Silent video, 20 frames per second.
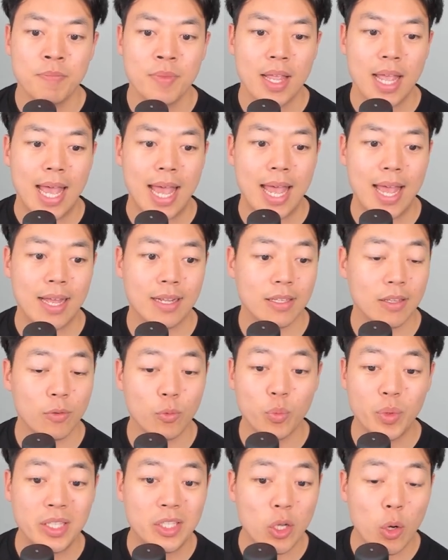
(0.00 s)
And
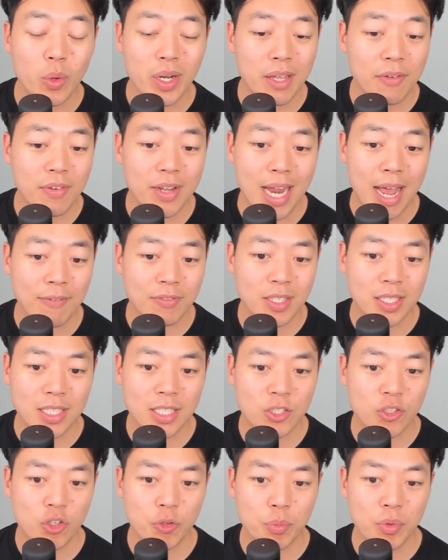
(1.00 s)
we don't even have to
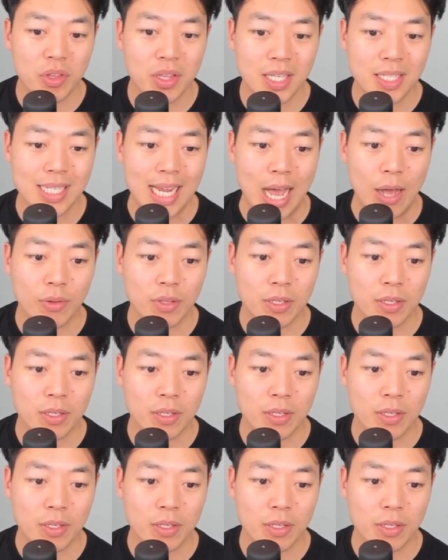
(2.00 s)
distribute this out